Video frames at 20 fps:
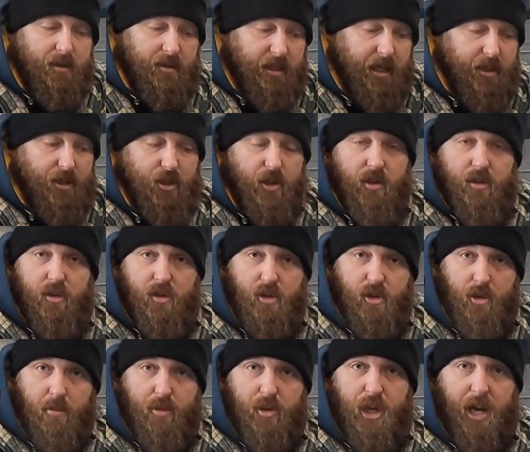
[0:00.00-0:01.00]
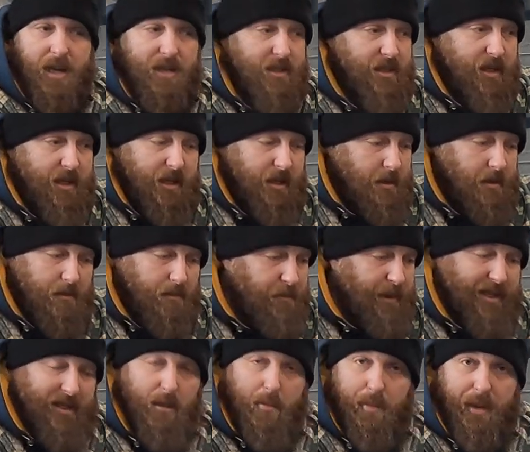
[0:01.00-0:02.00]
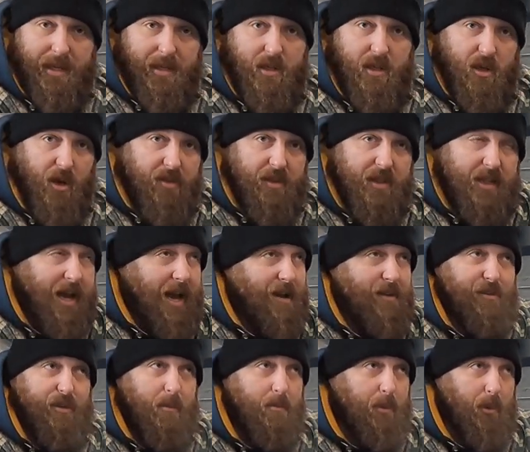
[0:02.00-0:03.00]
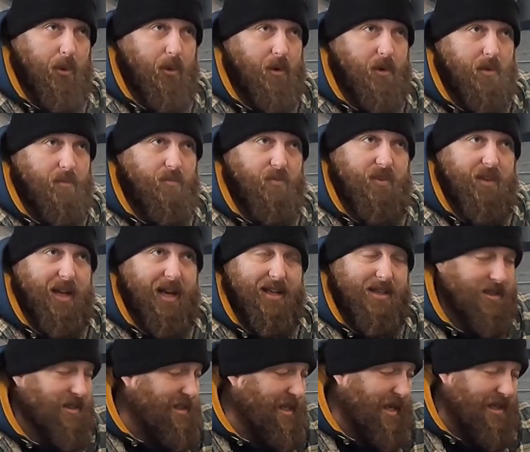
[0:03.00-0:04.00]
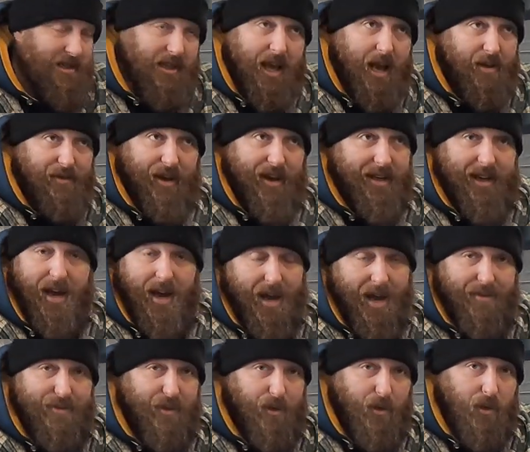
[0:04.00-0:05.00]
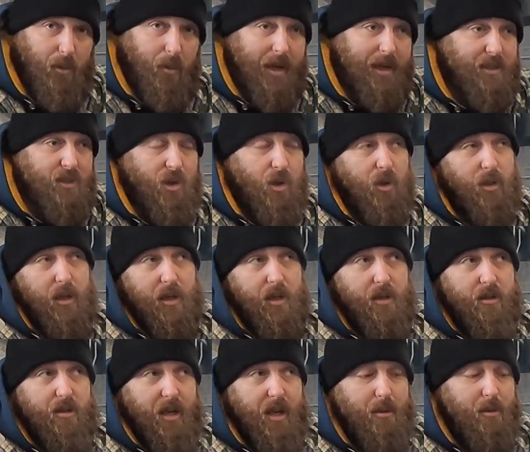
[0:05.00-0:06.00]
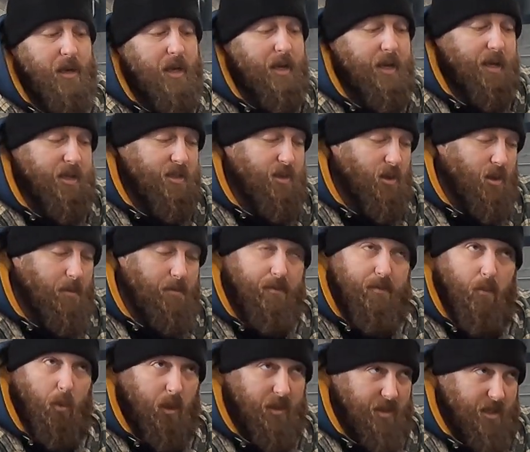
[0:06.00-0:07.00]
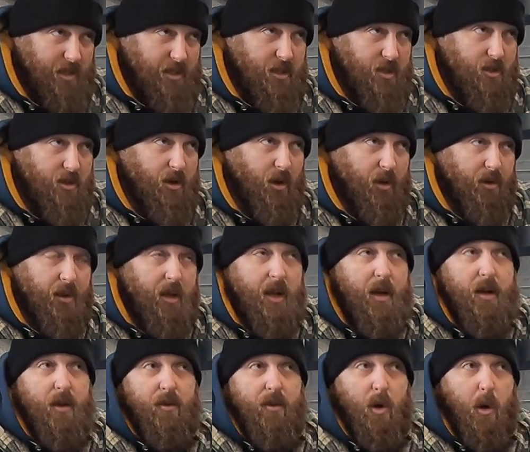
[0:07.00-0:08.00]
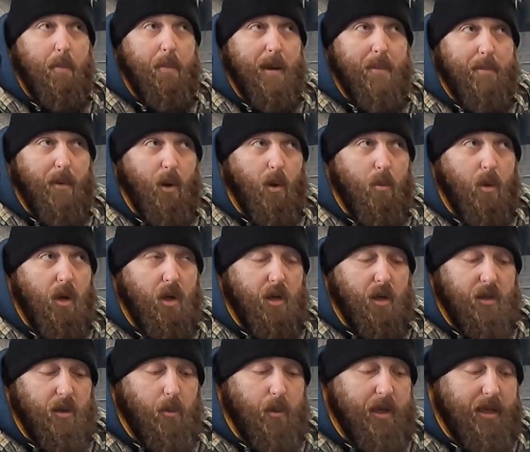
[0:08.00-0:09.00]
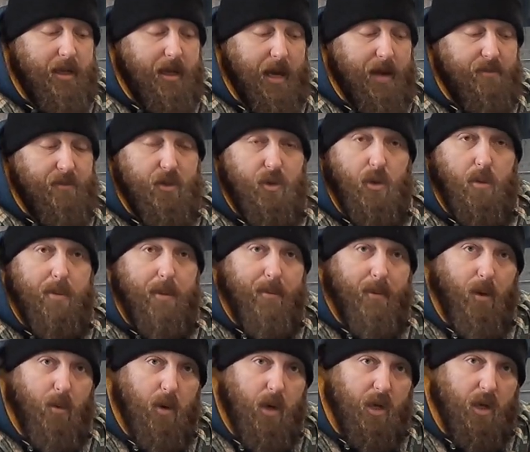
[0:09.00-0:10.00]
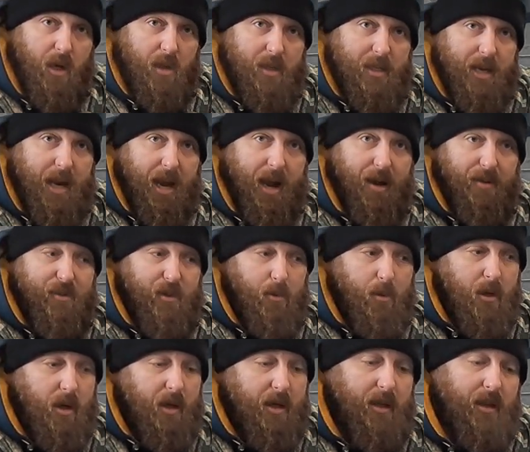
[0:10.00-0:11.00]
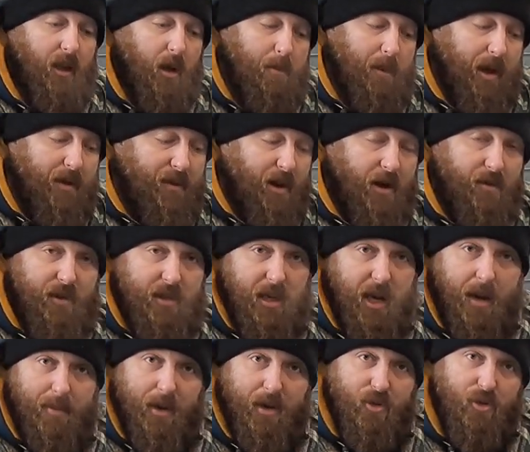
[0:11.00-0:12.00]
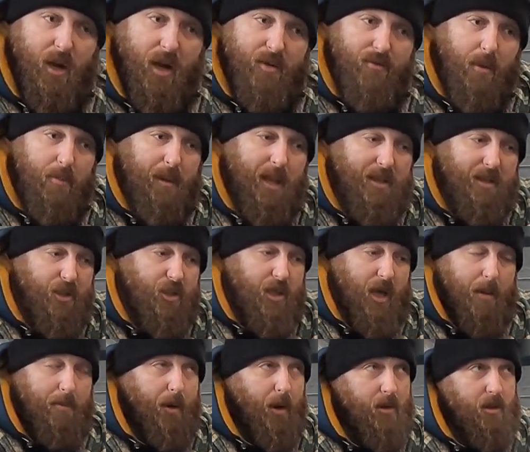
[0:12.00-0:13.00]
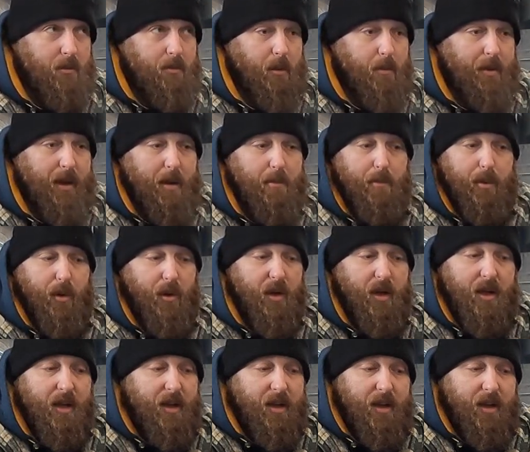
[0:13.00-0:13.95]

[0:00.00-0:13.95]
kitchen sub chassis bits and pieces on the DAF. But that's life. I can't have it always. All I can do is once this is done, do a bit more work on a weekend, do a bit more work on a night after work, a little bit of overtime, and try and replenish that pot up a bit. But